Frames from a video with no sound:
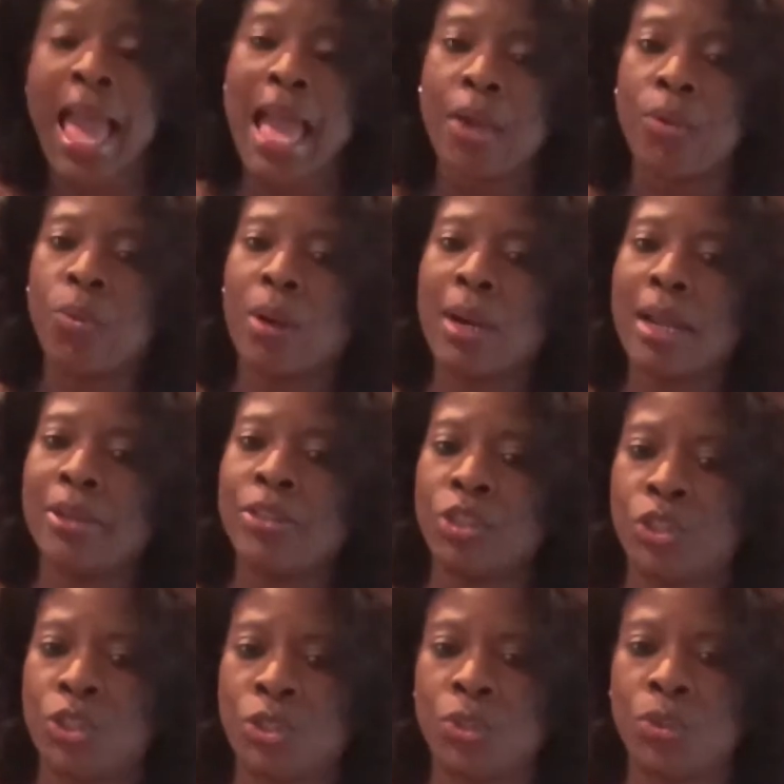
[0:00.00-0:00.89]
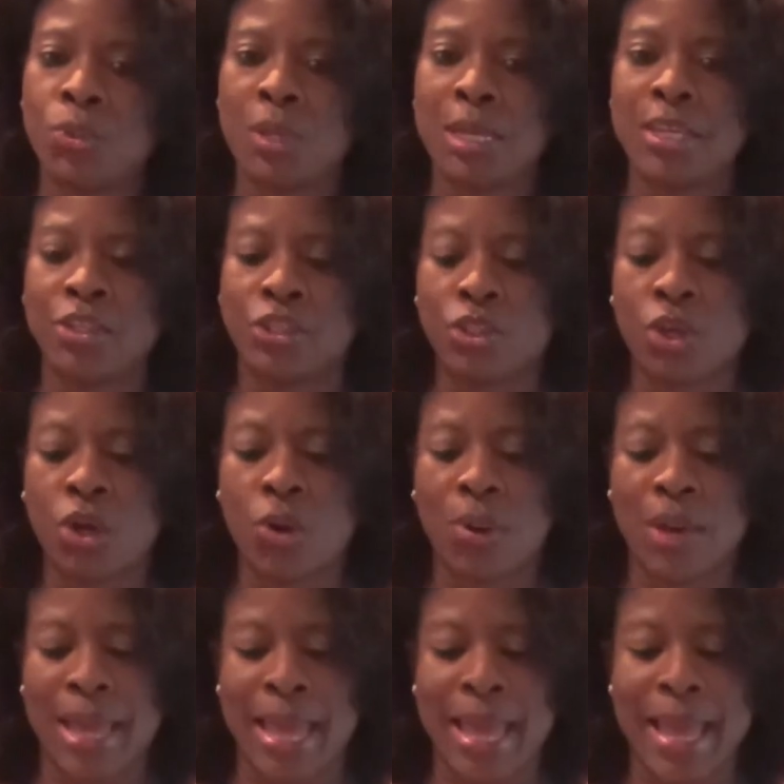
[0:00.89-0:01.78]
And what I do is to
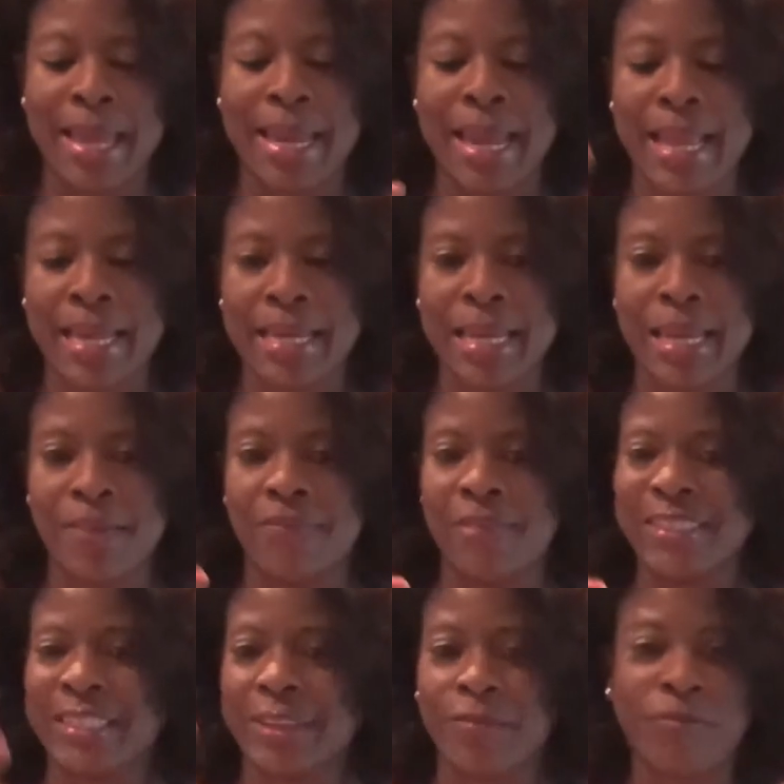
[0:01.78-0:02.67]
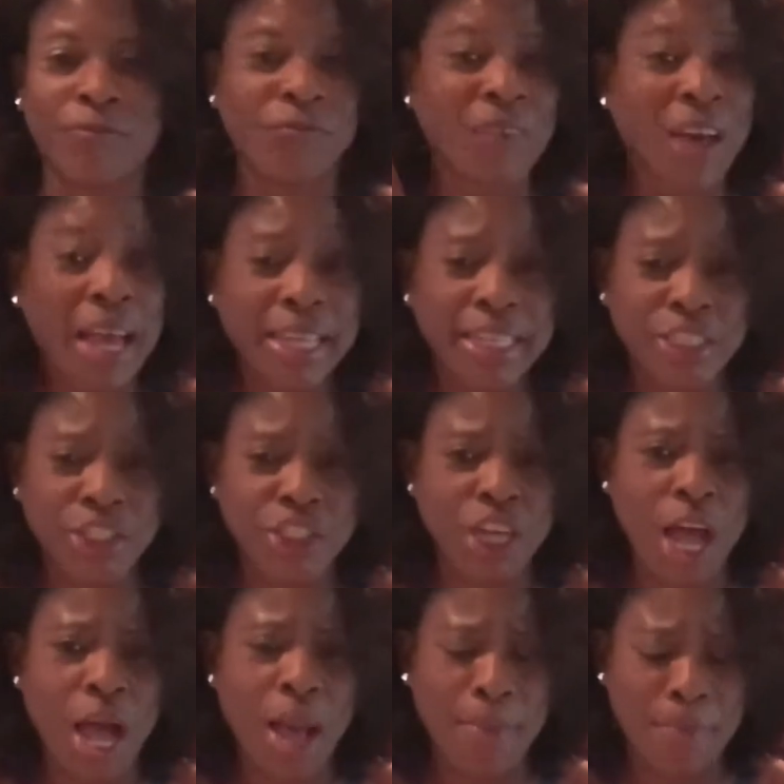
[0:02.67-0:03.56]
go ahead and give this a fine
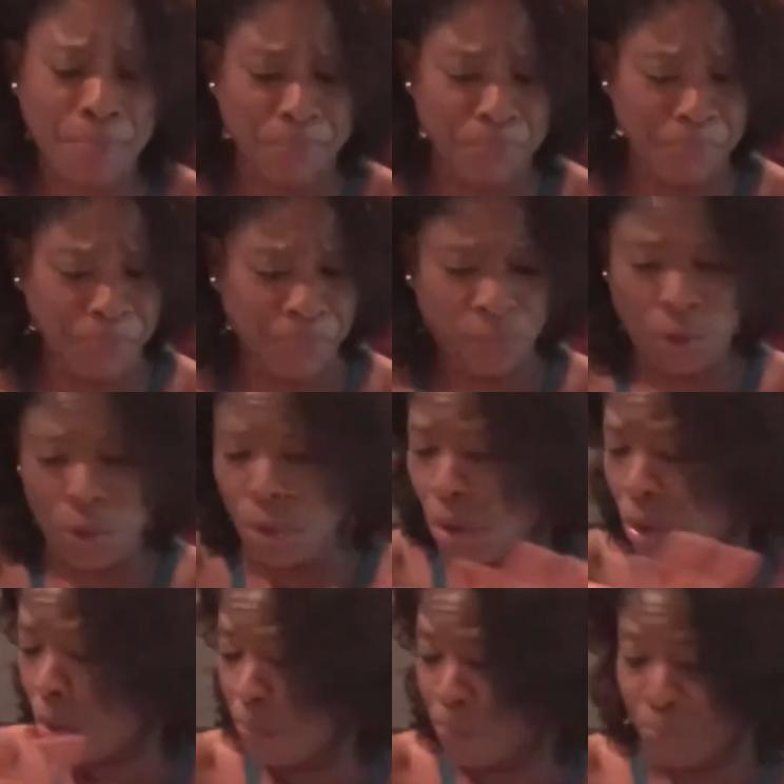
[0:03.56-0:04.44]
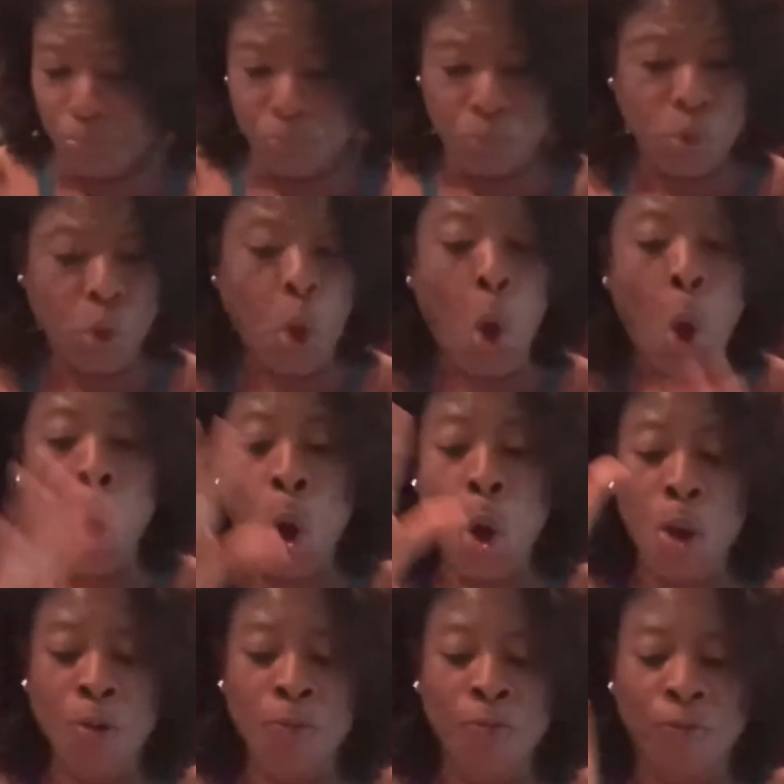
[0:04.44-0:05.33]
chop,
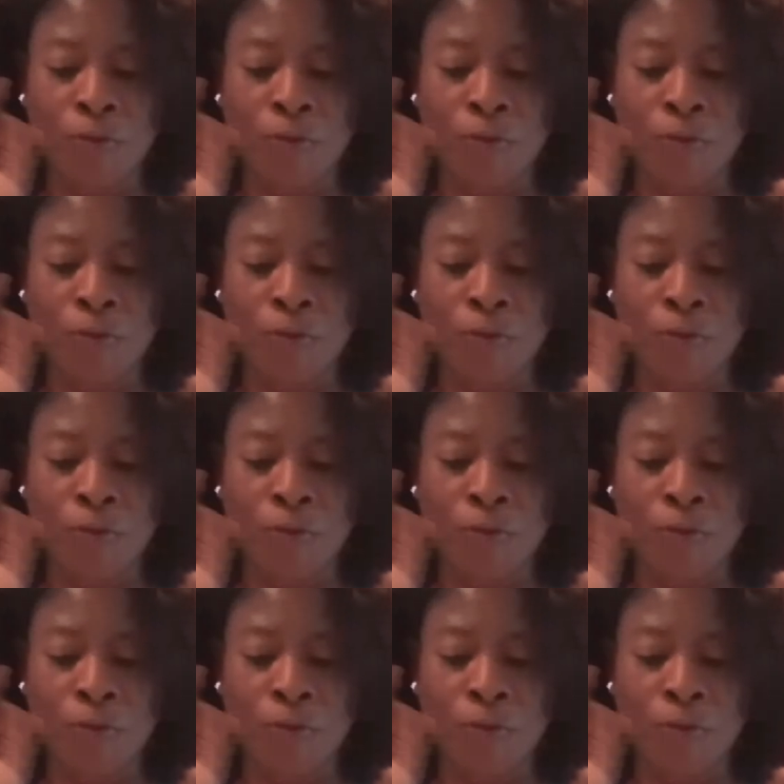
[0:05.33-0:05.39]
all